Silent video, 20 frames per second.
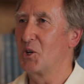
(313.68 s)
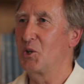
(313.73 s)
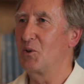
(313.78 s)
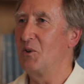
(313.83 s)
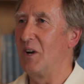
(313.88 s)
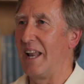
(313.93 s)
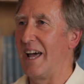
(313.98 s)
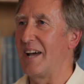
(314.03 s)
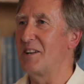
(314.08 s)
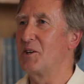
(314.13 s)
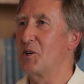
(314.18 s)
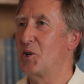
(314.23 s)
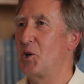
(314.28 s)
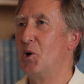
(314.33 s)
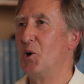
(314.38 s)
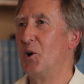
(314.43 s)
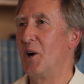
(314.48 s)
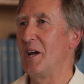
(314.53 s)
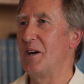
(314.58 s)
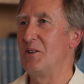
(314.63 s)
letter
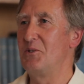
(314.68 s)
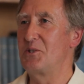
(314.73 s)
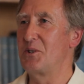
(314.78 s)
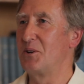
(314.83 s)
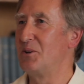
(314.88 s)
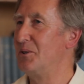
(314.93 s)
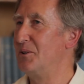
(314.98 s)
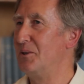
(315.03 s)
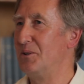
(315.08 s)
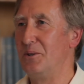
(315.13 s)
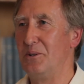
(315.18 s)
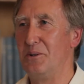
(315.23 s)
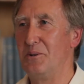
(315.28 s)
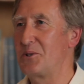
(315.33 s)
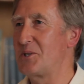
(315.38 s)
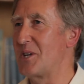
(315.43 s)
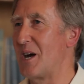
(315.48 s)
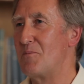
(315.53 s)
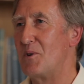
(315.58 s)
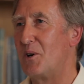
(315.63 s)
couriered to
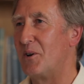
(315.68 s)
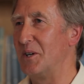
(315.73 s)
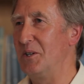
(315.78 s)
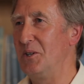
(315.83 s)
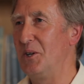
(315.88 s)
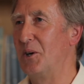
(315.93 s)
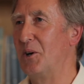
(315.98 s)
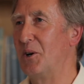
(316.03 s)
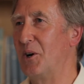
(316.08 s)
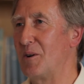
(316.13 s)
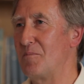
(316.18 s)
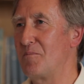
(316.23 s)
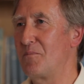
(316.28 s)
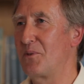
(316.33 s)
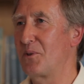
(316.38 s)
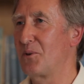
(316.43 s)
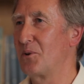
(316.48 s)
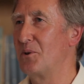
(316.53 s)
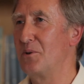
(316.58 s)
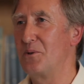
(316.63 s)
somewhere in Europe,
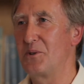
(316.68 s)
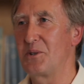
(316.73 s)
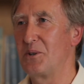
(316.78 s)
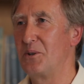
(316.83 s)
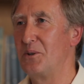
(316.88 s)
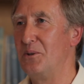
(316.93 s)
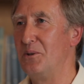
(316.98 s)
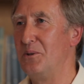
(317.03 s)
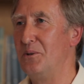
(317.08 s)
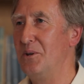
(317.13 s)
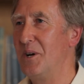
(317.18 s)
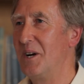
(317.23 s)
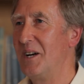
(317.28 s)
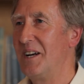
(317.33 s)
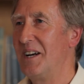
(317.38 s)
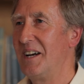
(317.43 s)
through to